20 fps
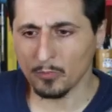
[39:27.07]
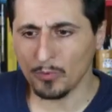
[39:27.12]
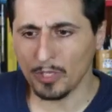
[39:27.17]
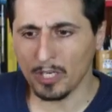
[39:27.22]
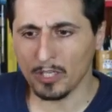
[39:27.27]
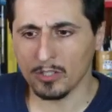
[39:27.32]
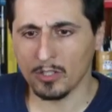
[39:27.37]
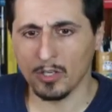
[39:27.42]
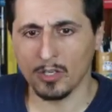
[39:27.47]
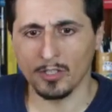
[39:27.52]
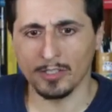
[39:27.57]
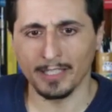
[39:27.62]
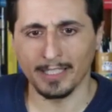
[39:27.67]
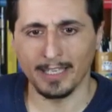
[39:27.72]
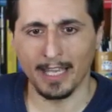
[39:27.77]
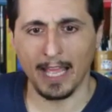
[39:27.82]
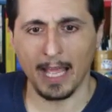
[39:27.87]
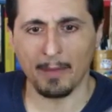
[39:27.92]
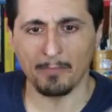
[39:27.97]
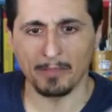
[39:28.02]
that we are
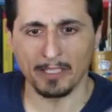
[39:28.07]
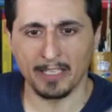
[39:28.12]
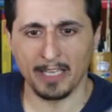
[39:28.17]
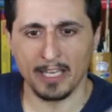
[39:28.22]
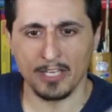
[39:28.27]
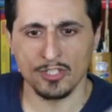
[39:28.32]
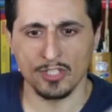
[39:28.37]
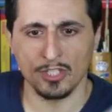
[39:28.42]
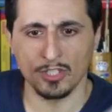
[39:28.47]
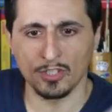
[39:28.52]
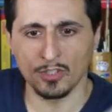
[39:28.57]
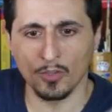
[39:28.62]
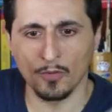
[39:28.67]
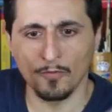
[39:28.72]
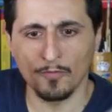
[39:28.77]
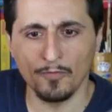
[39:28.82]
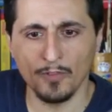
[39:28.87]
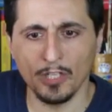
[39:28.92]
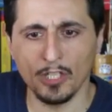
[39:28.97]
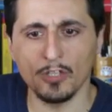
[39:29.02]
calling application
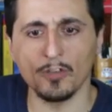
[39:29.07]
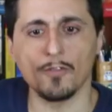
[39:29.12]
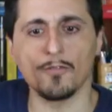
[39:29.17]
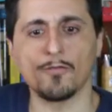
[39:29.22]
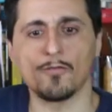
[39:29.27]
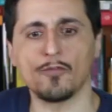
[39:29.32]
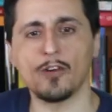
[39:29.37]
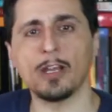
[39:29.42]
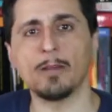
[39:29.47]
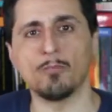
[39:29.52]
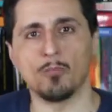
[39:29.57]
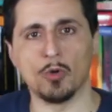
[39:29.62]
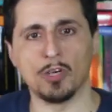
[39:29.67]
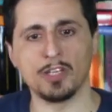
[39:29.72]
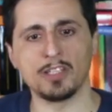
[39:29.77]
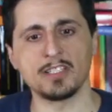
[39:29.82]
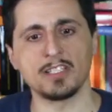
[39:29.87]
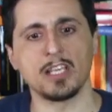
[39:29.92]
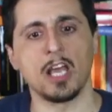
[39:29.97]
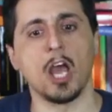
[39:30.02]
configure
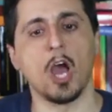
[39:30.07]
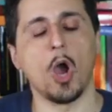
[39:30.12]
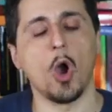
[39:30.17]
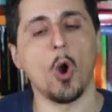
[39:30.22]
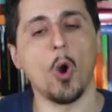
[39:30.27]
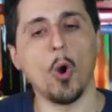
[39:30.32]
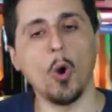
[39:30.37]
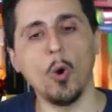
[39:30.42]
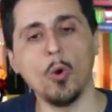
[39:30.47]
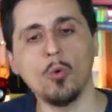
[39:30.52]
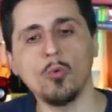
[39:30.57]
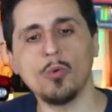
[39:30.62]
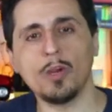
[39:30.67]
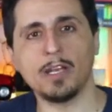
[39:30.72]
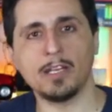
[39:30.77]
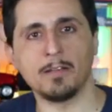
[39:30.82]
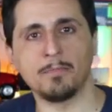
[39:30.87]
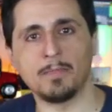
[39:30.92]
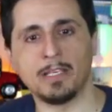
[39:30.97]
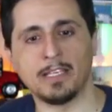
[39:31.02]
frameworks
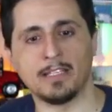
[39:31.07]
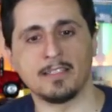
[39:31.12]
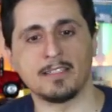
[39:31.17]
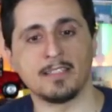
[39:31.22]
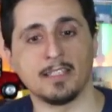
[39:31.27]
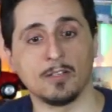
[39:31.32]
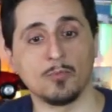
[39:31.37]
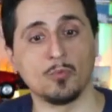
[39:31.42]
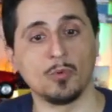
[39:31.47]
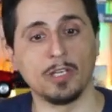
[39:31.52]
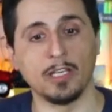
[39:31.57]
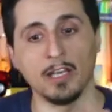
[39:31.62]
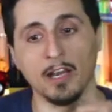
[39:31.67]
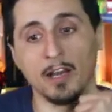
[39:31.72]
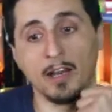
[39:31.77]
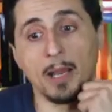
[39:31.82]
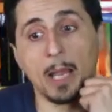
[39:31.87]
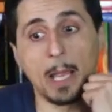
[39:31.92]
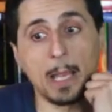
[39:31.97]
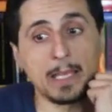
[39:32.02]
already means that we
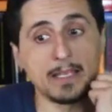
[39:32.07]
are